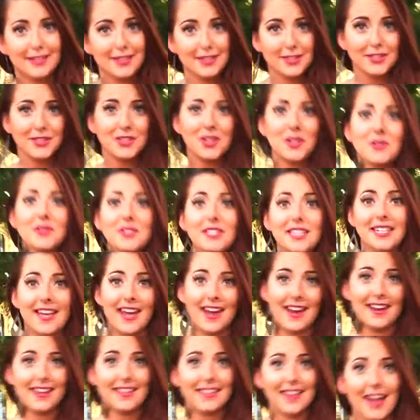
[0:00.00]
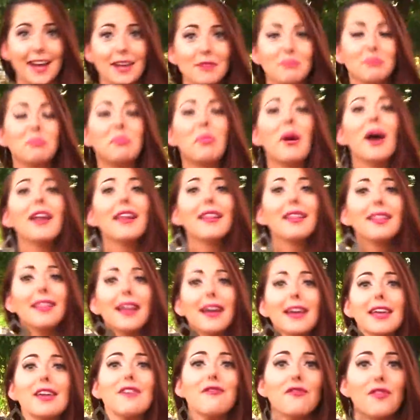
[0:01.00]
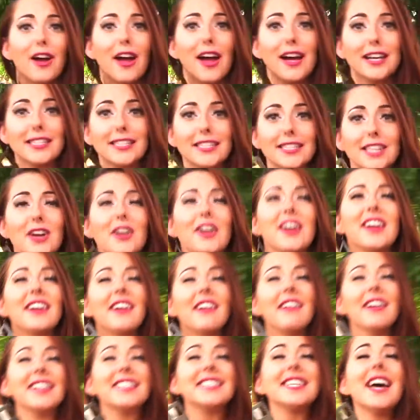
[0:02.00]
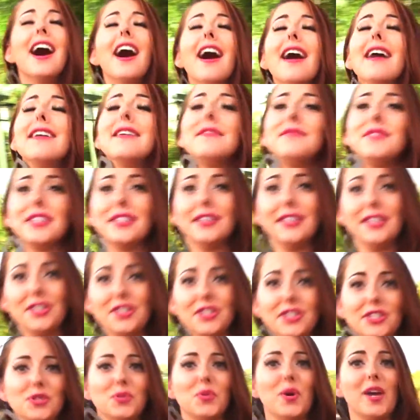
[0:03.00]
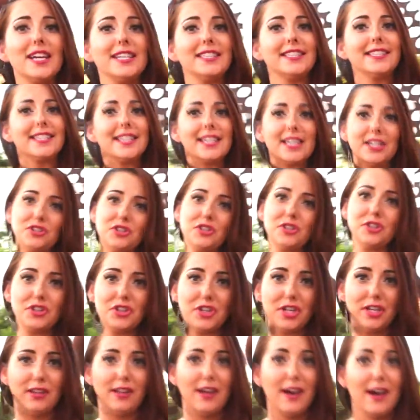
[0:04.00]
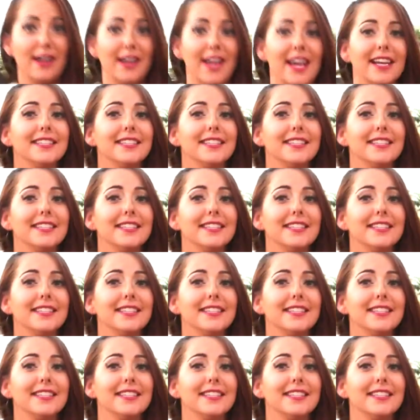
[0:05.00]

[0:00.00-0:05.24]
There's no denying that. But lucky for us, there are a ton of delicious ways to get your chill on.